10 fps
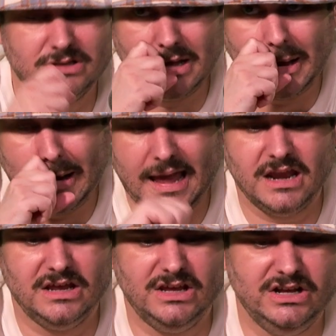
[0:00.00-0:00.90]
thing,
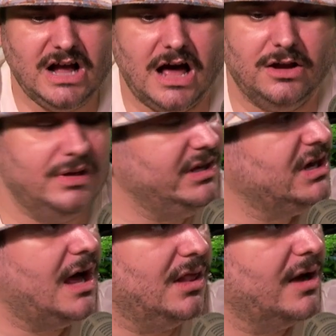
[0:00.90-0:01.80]
and he got he
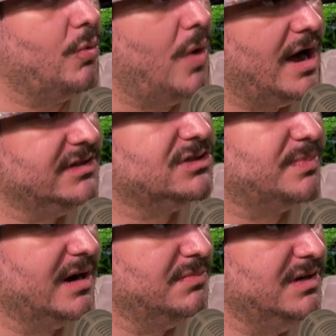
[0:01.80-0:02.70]
got like
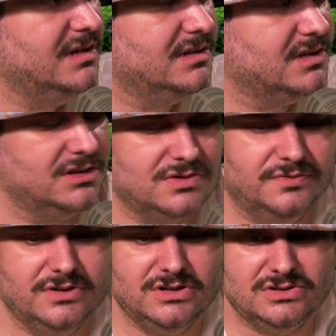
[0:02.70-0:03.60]
widespread media attention
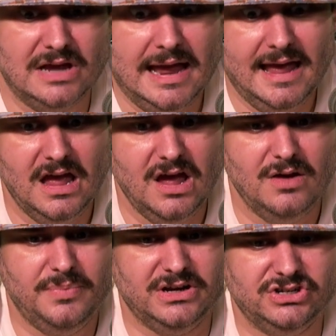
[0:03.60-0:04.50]
for this.
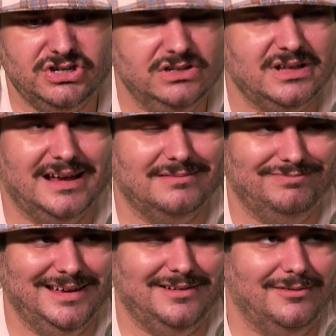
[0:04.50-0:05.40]
But she's like
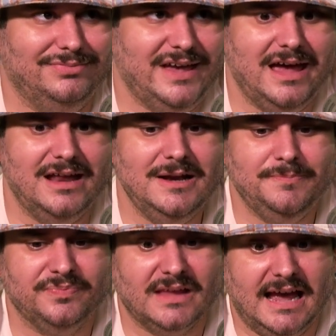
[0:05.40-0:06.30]
you know ten,
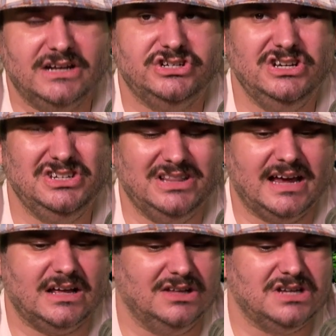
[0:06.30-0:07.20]
and she's in
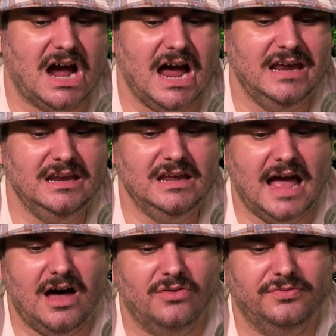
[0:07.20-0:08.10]
like
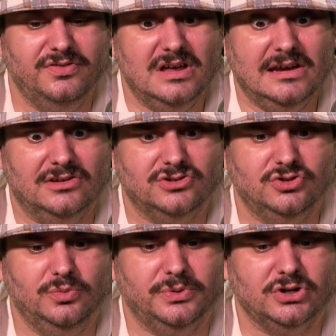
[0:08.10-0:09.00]
tiny outfit,
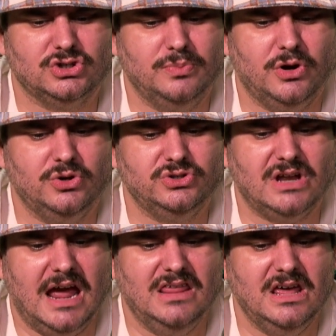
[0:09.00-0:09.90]
super
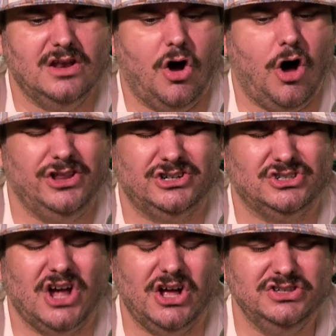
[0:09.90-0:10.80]
exposed, and then there's
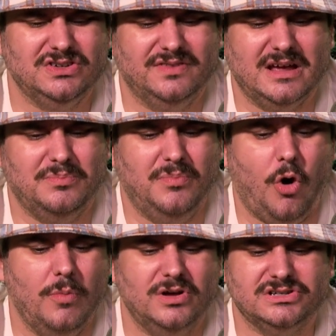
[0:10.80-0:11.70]
tons of like
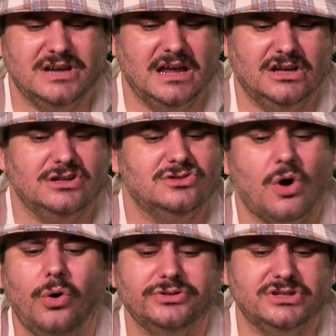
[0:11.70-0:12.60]
almost naked
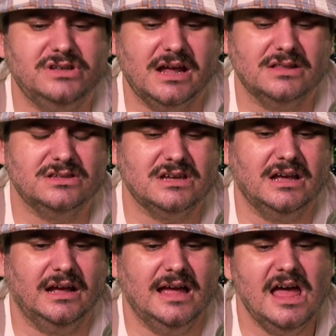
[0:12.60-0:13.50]
adults
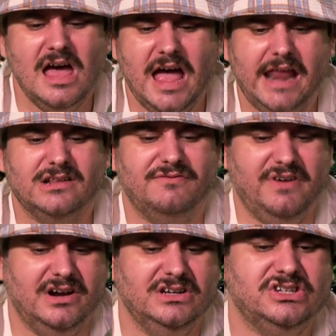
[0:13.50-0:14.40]
dancing, and it's
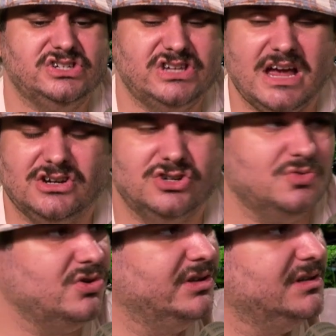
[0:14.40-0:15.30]
very
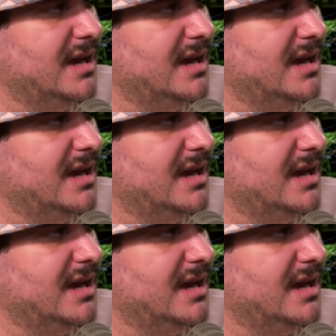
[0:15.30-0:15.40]
sexual in